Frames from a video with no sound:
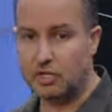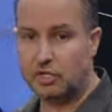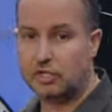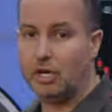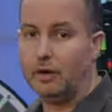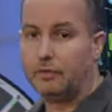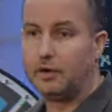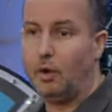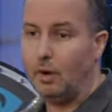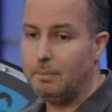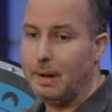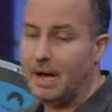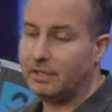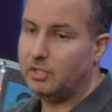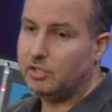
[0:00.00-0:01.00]
stuff. Going
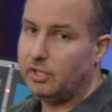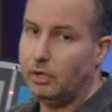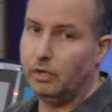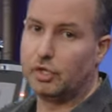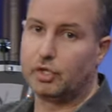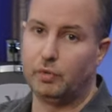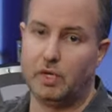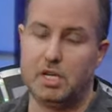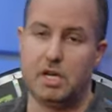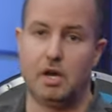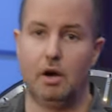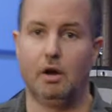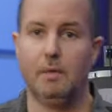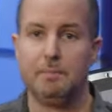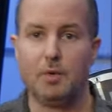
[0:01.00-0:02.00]
back to center screen
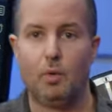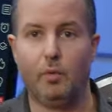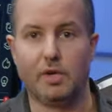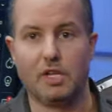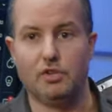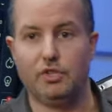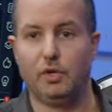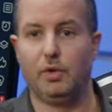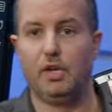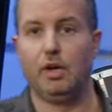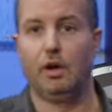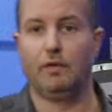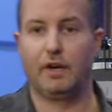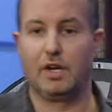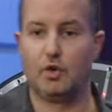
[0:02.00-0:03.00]
here, what we can do here,
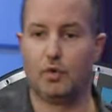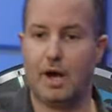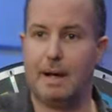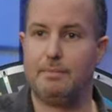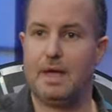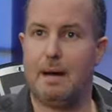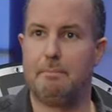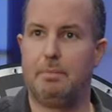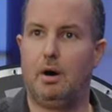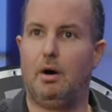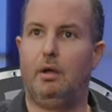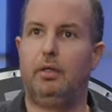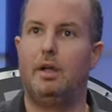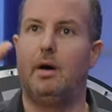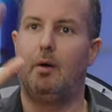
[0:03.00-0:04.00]
if I can grab that ball
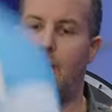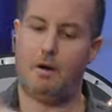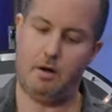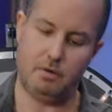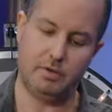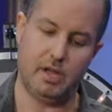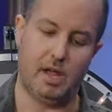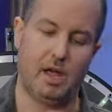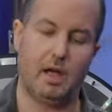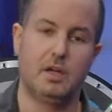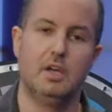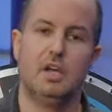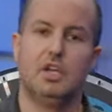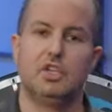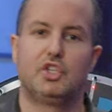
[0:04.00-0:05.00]
there. Oh, yeah.
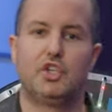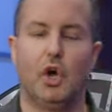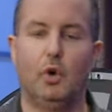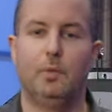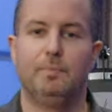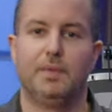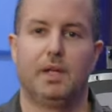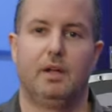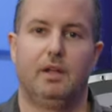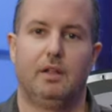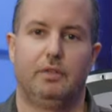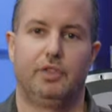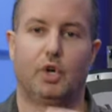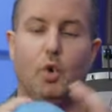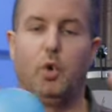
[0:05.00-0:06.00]
So
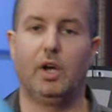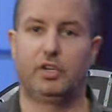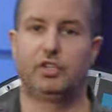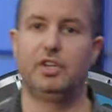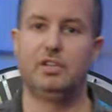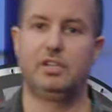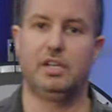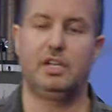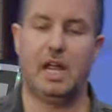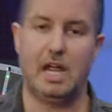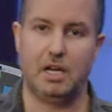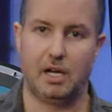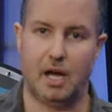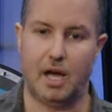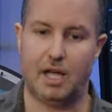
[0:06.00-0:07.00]
the question today,
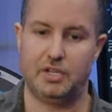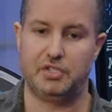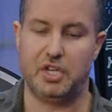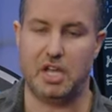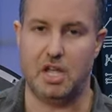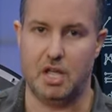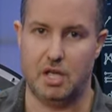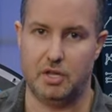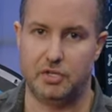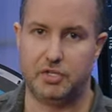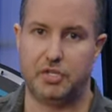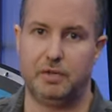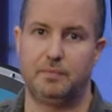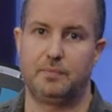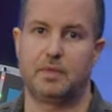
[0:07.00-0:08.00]
guys,
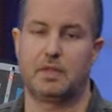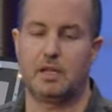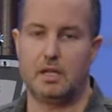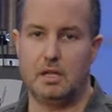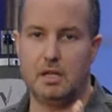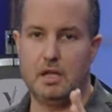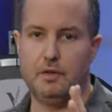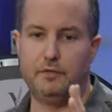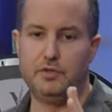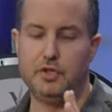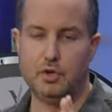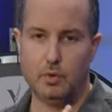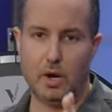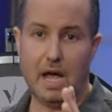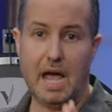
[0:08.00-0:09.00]
is if
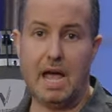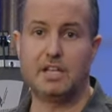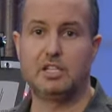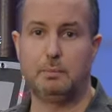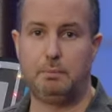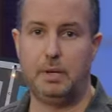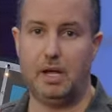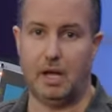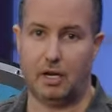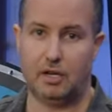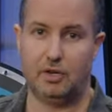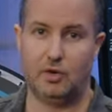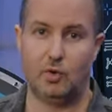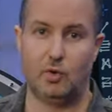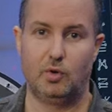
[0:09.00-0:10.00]
you had to pick
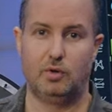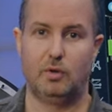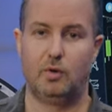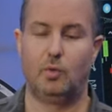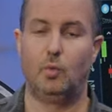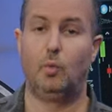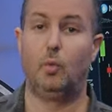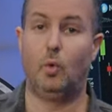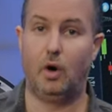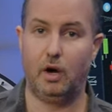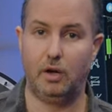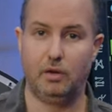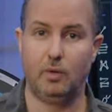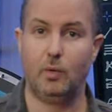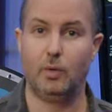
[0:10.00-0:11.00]

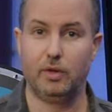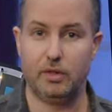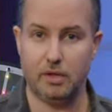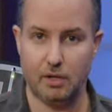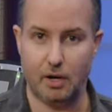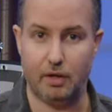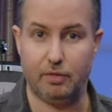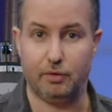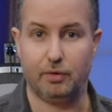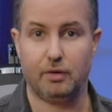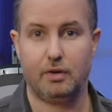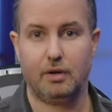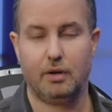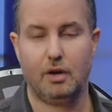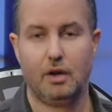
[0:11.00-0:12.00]
one or the other,
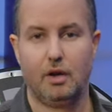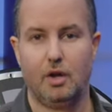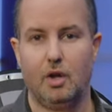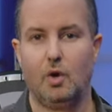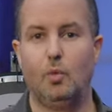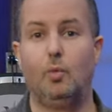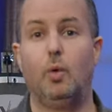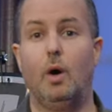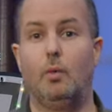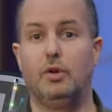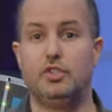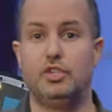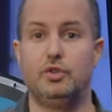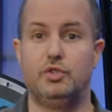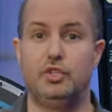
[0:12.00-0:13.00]
what
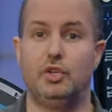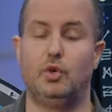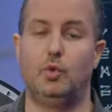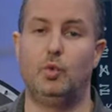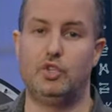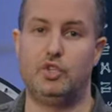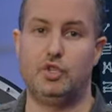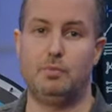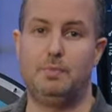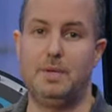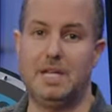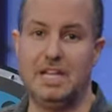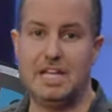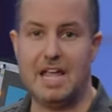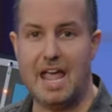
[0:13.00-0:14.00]
would you do? Would you
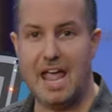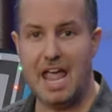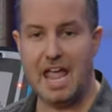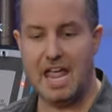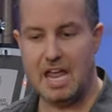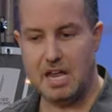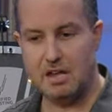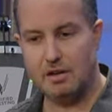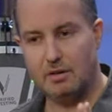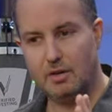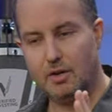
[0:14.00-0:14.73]
be a